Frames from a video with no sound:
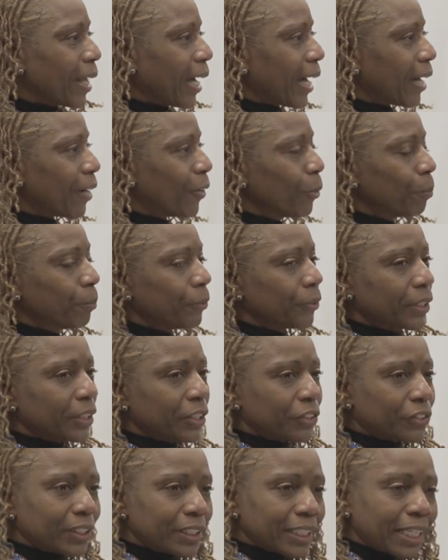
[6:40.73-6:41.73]
I hope you
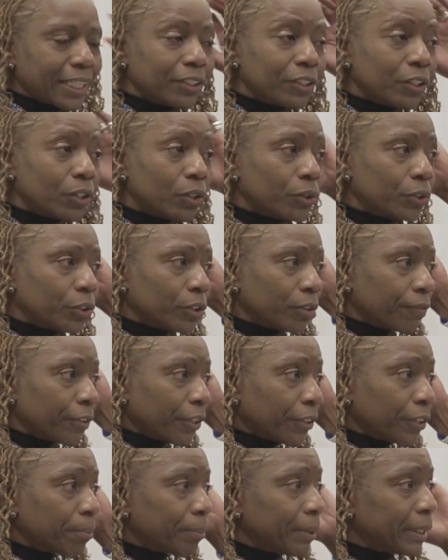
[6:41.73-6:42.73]
get a chance. I know you're
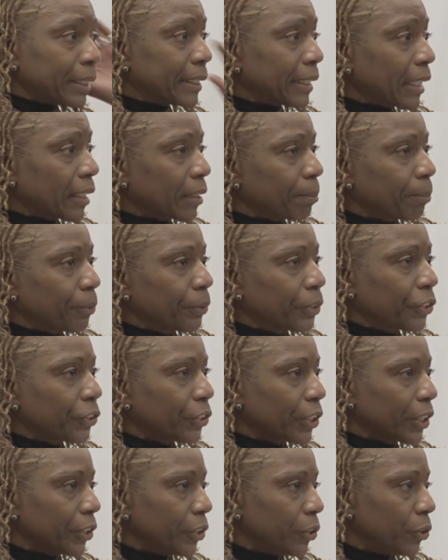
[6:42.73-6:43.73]
very busy. I
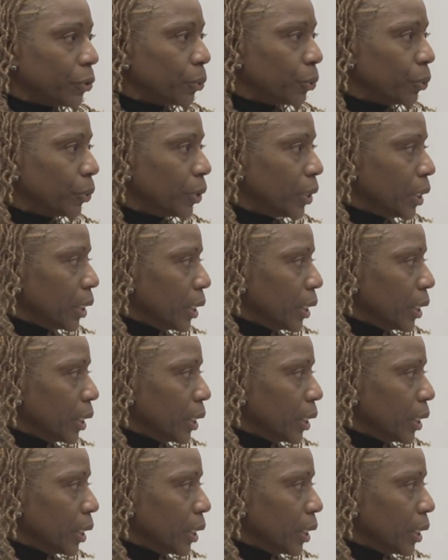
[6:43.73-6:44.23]
appreciate you